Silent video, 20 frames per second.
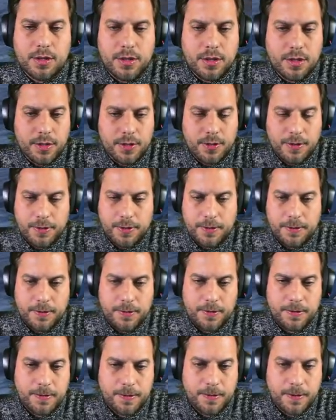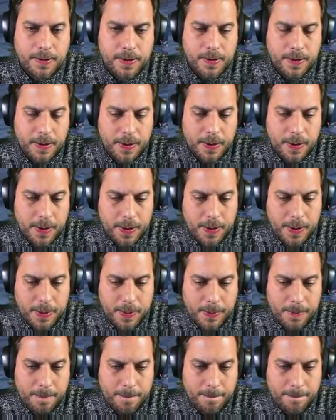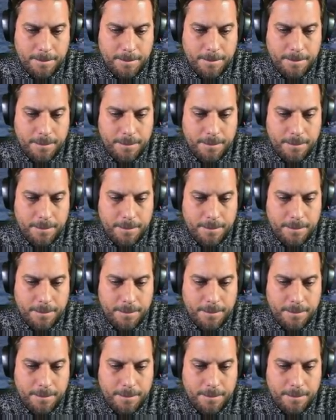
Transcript: Nobody speaks.